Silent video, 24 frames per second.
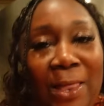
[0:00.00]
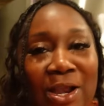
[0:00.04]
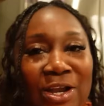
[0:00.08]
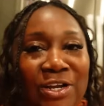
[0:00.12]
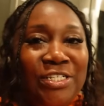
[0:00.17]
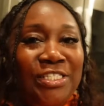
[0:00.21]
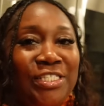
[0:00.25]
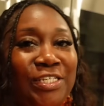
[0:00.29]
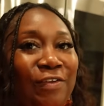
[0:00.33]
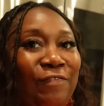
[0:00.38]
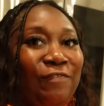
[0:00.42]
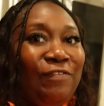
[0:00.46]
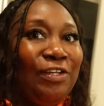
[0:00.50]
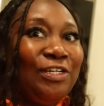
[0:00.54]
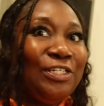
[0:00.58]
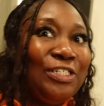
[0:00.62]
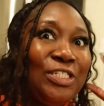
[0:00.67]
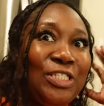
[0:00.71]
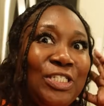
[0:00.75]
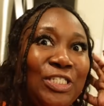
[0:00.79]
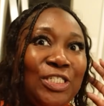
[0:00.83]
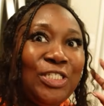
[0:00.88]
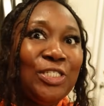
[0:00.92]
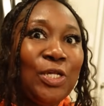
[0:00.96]
Her teeth look
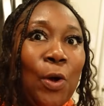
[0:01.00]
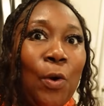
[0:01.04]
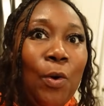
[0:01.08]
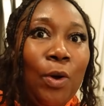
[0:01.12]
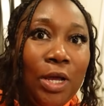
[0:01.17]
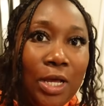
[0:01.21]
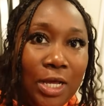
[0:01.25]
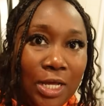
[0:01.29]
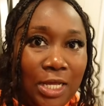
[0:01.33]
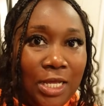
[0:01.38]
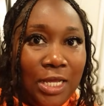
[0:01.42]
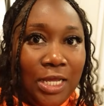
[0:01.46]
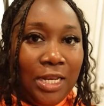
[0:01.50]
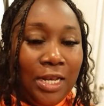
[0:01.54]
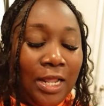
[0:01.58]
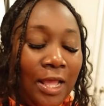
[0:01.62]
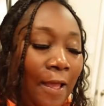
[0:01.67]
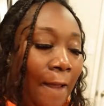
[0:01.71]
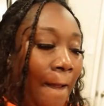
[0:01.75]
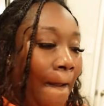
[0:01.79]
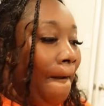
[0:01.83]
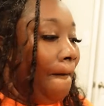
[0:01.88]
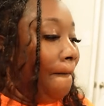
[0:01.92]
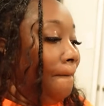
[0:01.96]
so good.
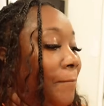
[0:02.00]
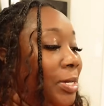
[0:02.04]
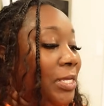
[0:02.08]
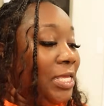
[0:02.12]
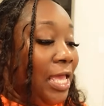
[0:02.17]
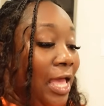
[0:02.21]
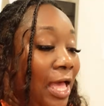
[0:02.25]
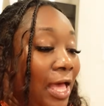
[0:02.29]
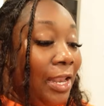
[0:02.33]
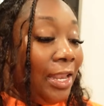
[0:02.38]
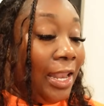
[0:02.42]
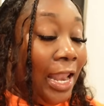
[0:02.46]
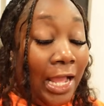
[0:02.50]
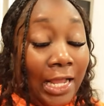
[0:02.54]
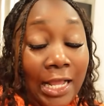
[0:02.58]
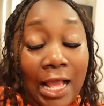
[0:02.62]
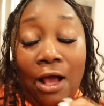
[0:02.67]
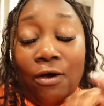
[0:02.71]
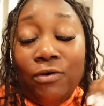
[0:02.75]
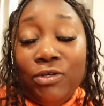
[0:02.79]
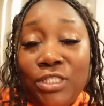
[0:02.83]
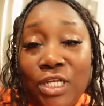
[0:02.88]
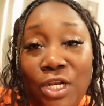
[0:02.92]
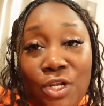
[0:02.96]
But yeah, like
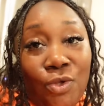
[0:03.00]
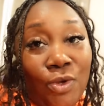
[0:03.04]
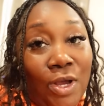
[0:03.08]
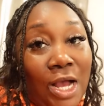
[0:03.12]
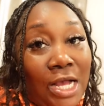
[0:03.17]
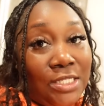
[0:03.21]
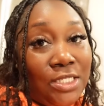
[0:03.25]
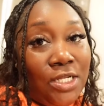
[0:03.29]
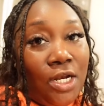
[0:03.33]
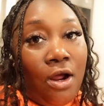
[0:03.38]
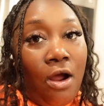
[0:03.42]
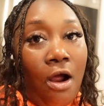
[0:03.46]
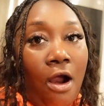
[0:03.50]
I was telling you guys in the